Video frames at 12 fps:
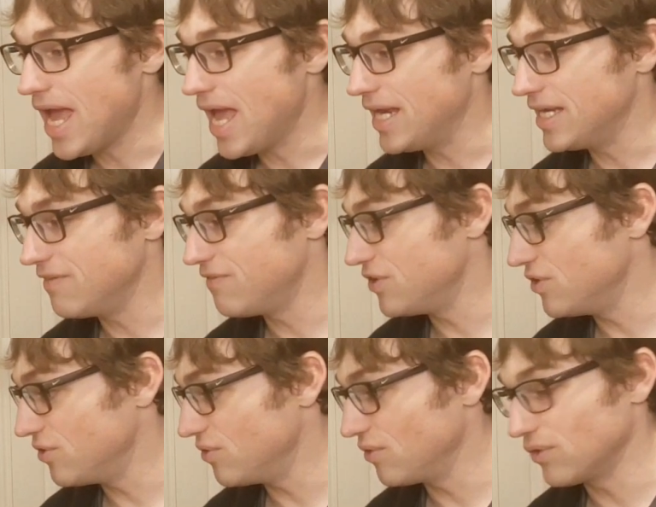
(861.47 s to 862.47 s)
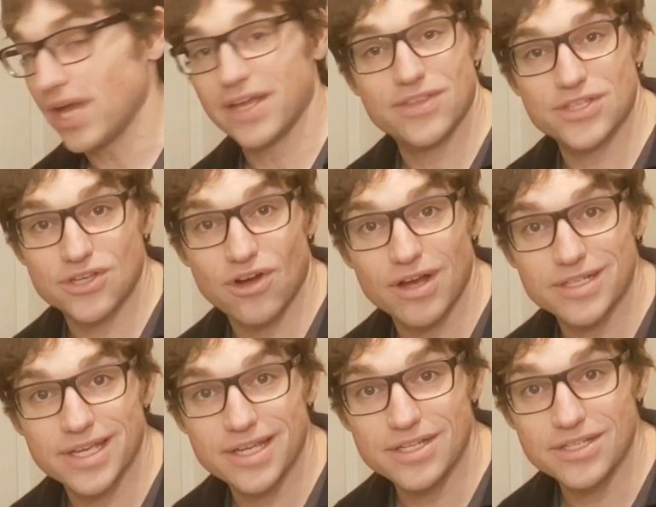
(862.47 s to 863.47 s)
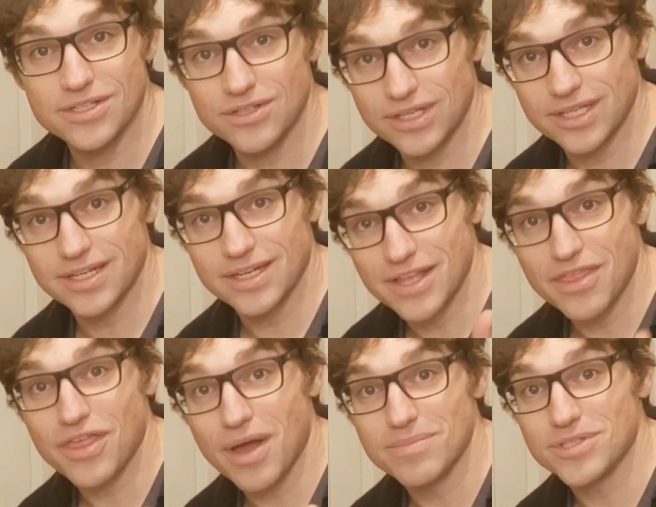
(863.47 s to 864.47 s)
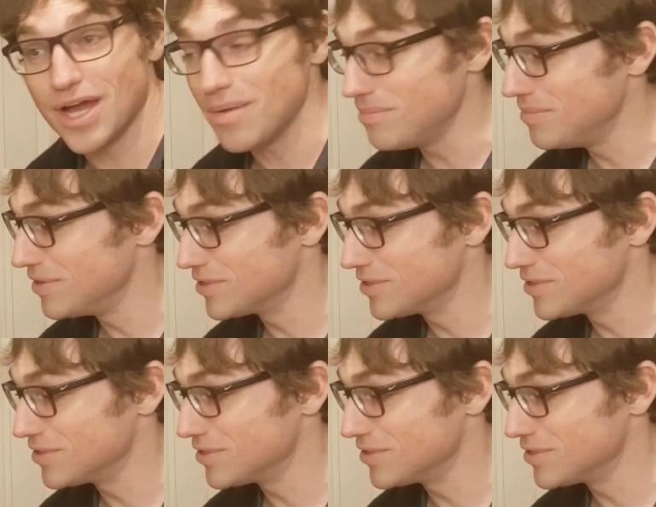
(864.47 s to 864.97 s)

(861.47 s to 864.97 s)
And if you like this content, you can thumbs up,